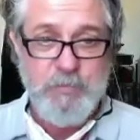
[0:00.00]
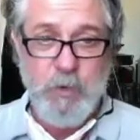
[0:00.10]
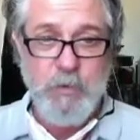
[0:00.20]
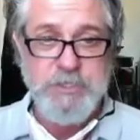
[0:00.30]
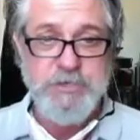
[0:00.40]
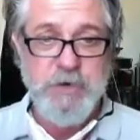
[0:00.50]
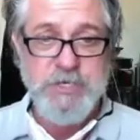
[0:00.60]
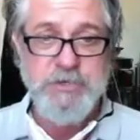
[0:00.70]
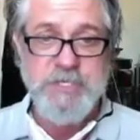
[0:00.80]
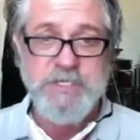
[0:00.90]
We'll
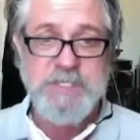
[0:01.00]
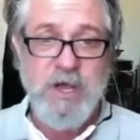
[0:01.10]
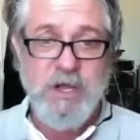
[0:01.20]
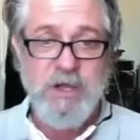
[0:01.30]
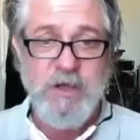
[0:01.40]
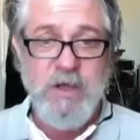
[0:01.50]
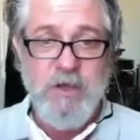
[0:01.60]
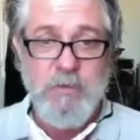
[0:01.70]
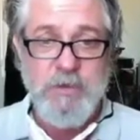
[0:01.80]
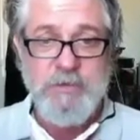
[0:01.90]
structure this talk
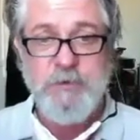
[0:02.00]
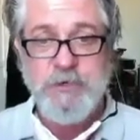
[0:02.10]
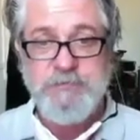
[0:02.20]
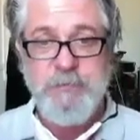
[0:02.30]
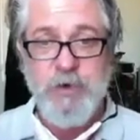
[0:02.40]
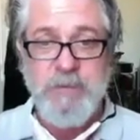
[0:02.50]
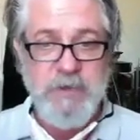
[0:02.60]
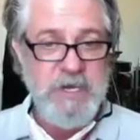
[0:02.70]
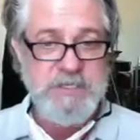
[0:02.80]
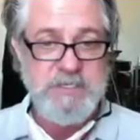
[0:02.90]
with the first 40
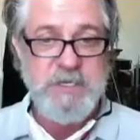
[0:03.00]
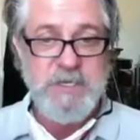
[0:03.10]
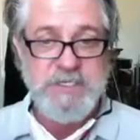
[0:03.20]
minutes